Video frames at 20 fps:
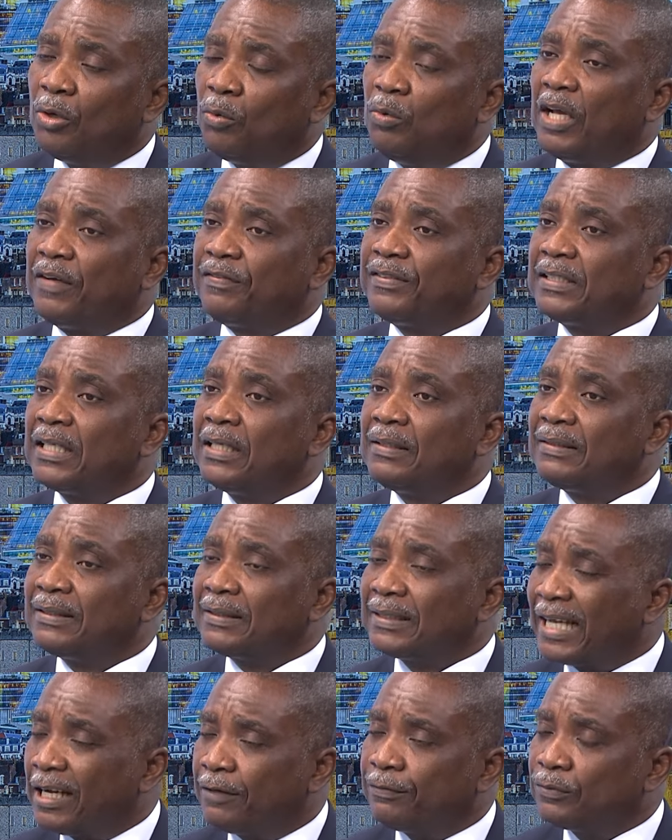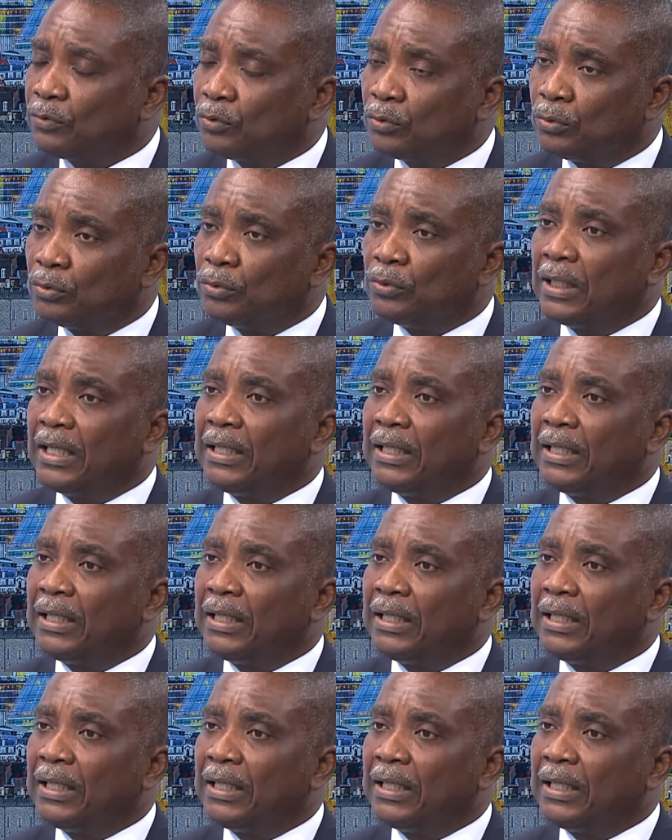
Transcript: We have sent staff to